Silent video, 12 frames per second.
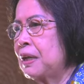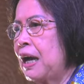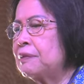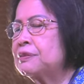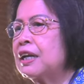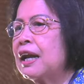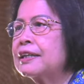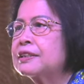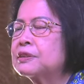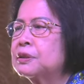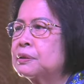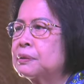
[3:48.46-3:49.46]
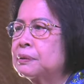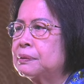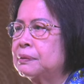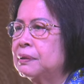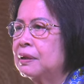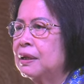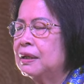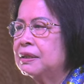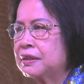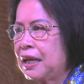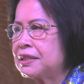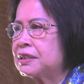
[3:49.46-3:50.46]
I would like to
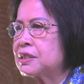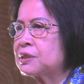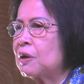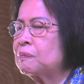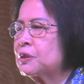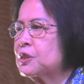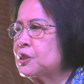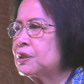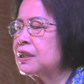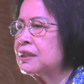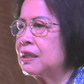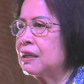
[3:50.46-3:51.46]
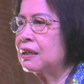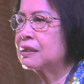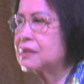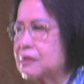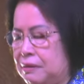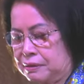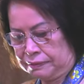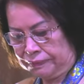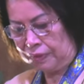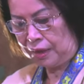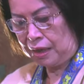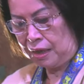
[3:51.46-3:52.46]
take this opportunity also
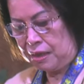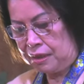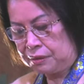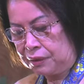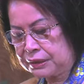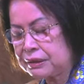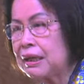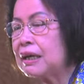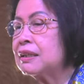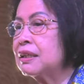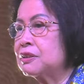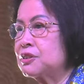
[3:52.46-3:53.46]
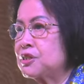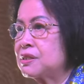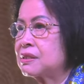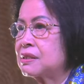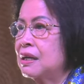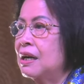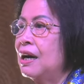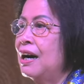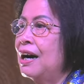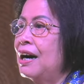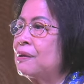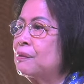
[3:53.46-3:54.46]
to acknowledge
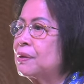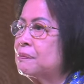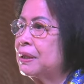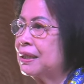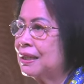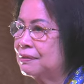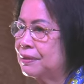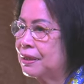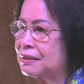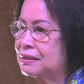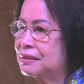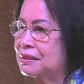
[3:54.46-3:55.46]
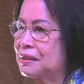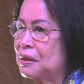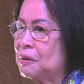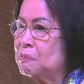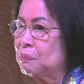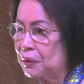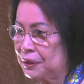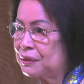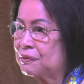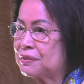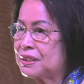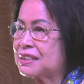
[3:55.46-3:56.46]
our beloved Board
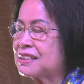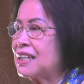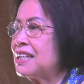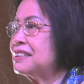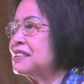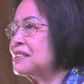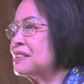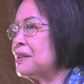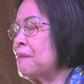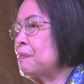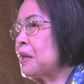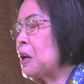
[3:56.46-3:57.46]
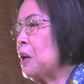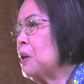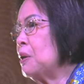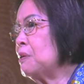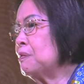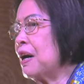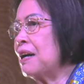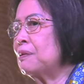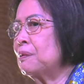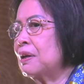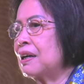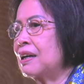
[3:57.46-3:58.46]
of Trustees of
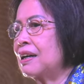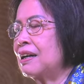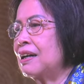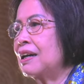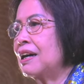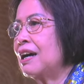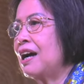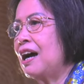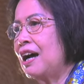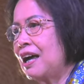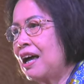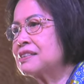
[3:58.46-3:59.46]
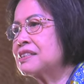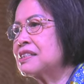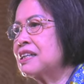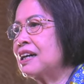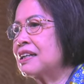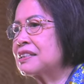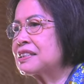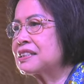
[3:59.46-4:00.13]
our NCR